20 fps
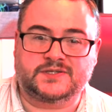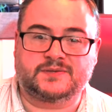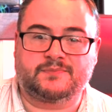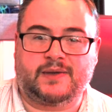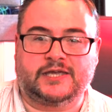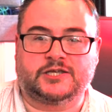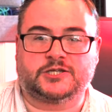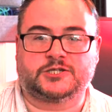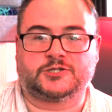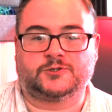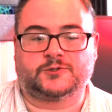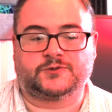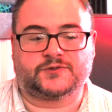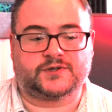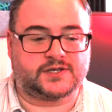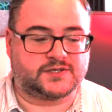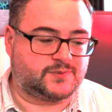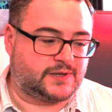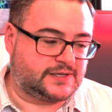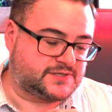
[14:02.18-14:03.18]
to make sure
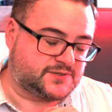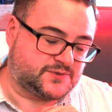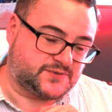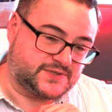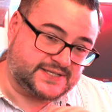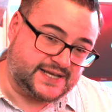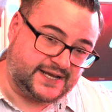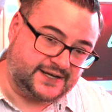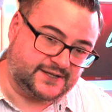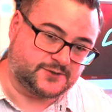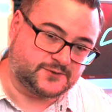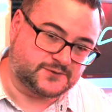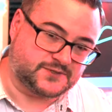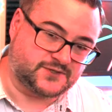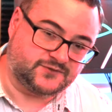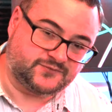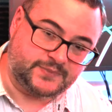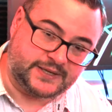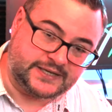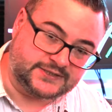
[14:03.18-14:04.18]
that as well as all the technical
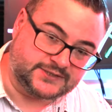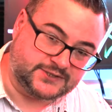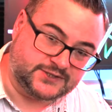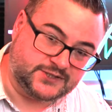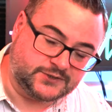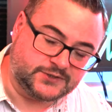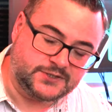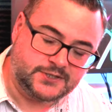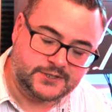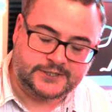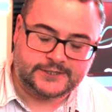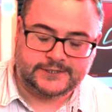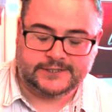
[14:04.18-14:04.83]
stuff being done,